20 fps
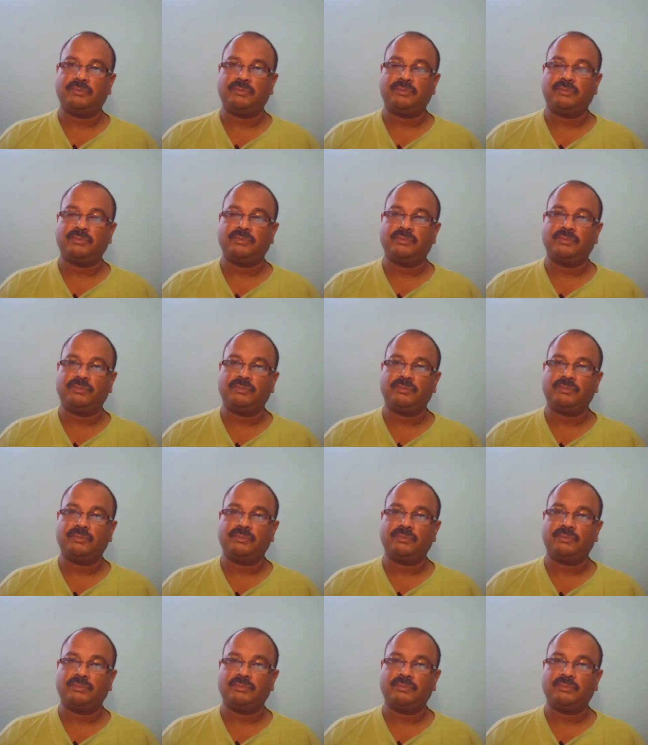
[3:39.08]

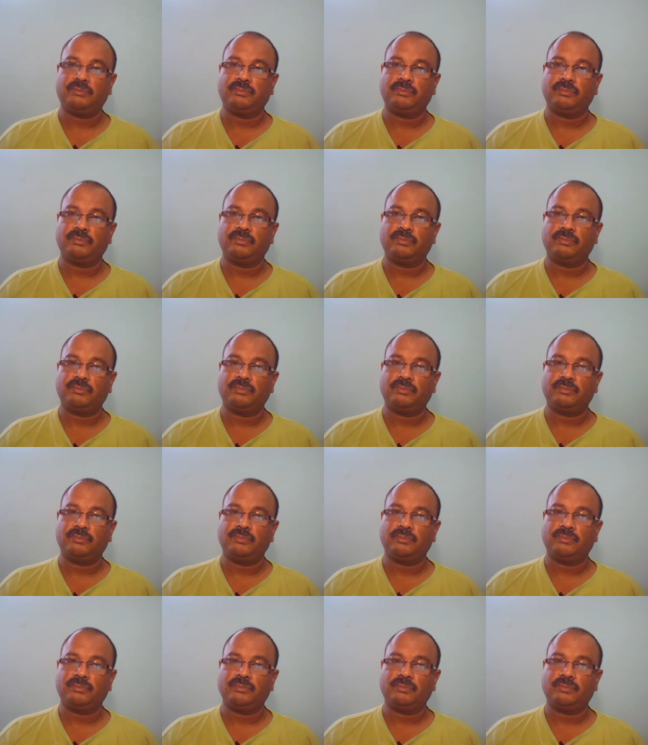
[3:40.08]

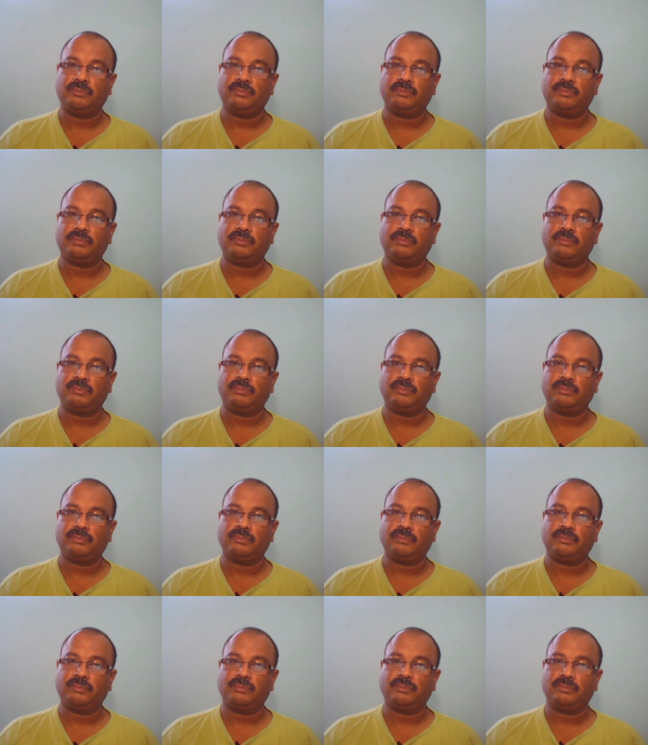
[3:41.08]
(silence)